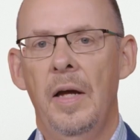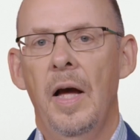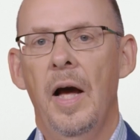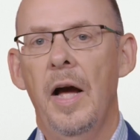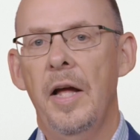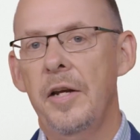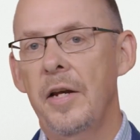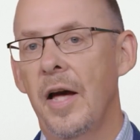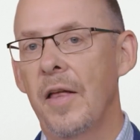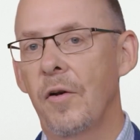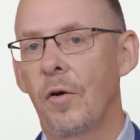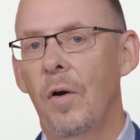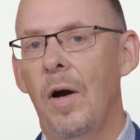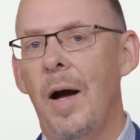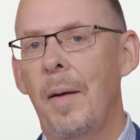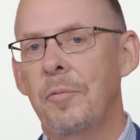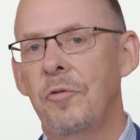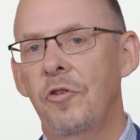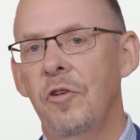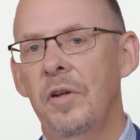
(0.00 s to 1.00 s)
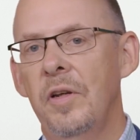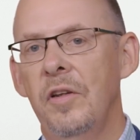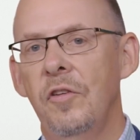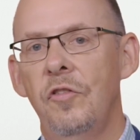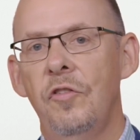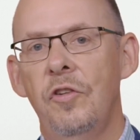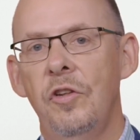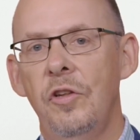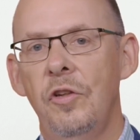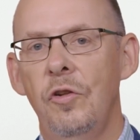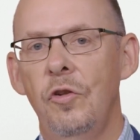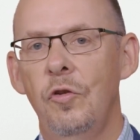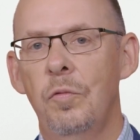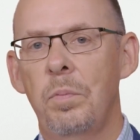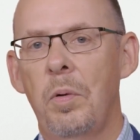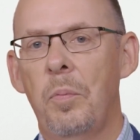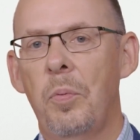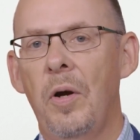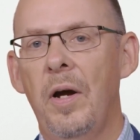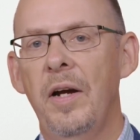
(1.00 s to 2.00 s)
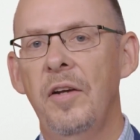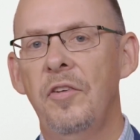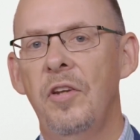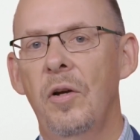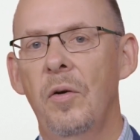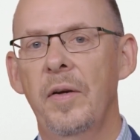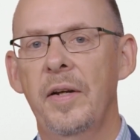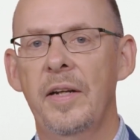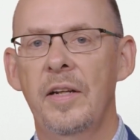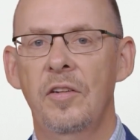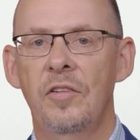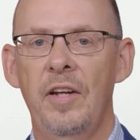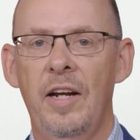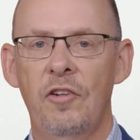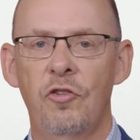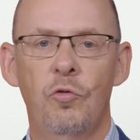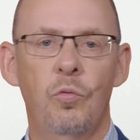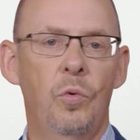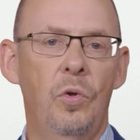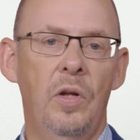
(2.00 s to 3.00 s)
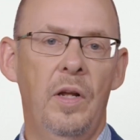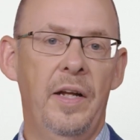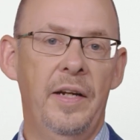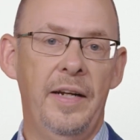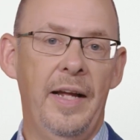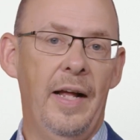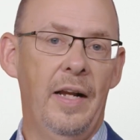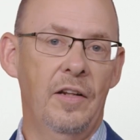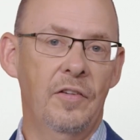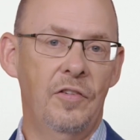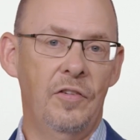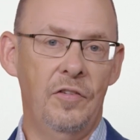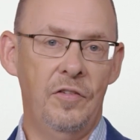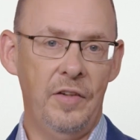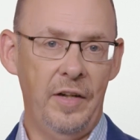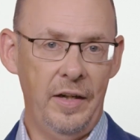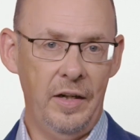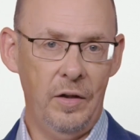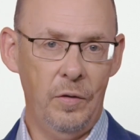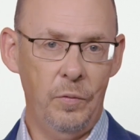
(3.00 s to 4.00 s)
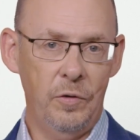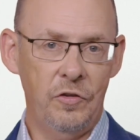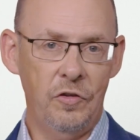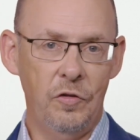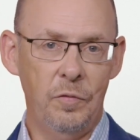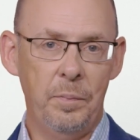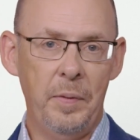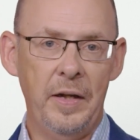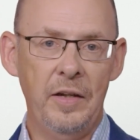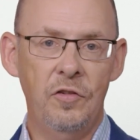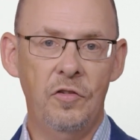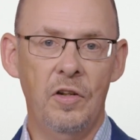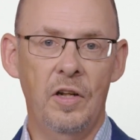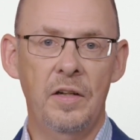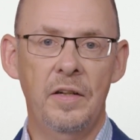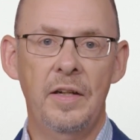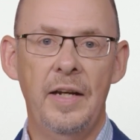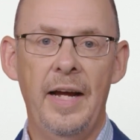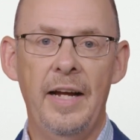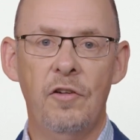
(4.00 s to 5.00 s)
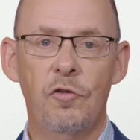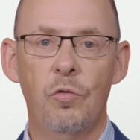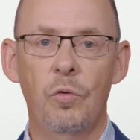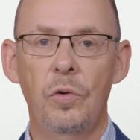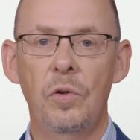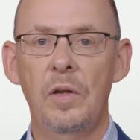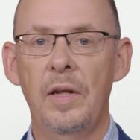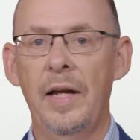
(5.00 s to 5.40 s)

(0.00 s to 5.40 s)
Another option is to use proprietary contextual analysis data, which is based on natural